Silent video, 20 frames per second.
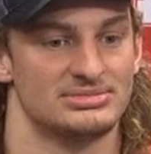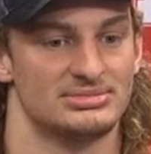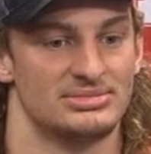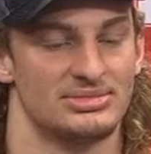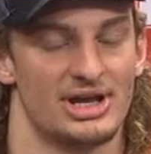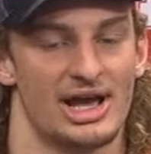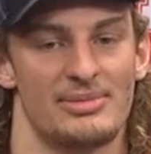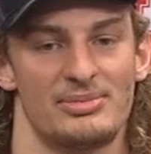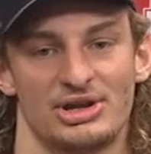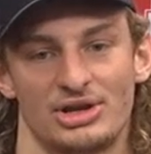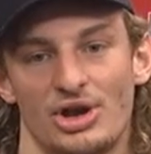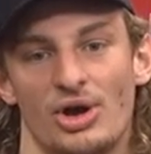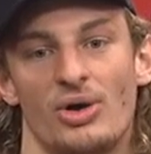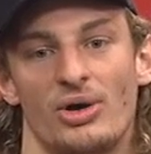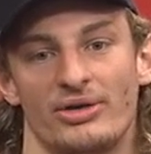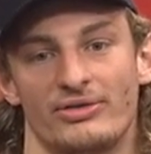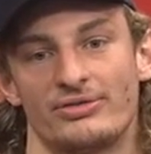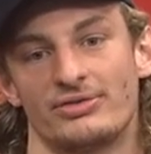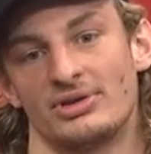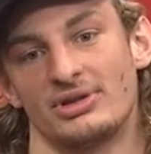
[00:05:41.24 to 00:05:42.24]

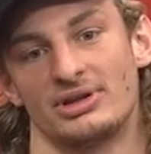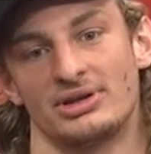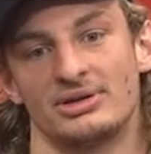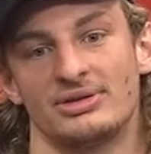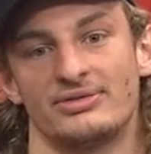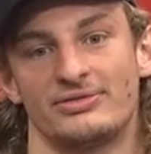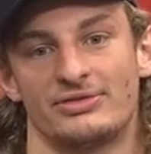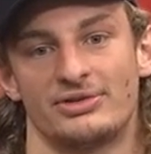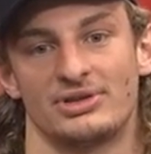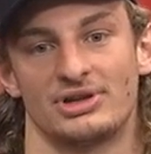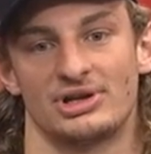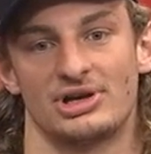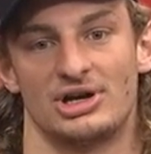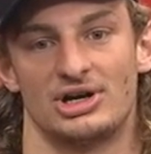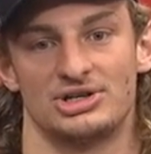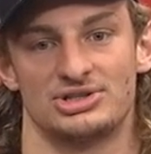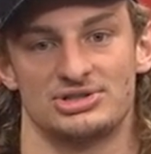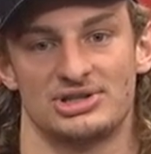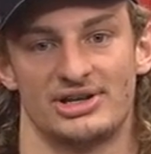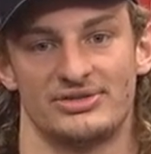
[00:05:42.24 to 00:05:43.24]
going for the
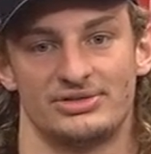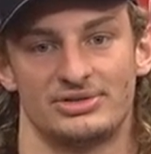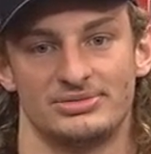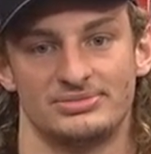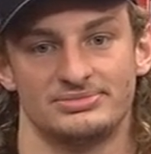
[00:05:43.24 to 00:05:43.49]
college level.